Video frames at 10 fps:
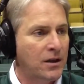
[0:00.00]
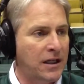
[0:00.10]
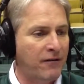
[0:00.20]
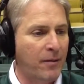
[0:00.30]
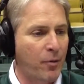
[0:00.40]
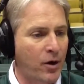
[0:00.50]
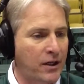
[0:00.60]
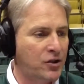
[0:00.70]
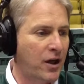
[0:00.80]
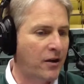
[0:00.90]
give up on
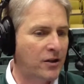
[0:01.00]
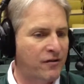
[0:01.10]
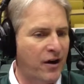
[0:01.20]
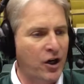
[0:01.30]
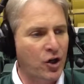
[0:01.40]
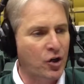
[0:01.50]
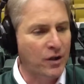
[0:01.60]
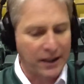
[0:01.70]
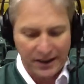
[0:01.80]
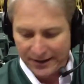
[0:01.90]
each other. It's very
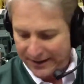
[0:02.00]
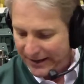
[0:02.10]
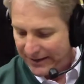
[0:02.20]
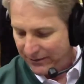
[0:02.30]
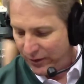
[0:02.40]
early in the season.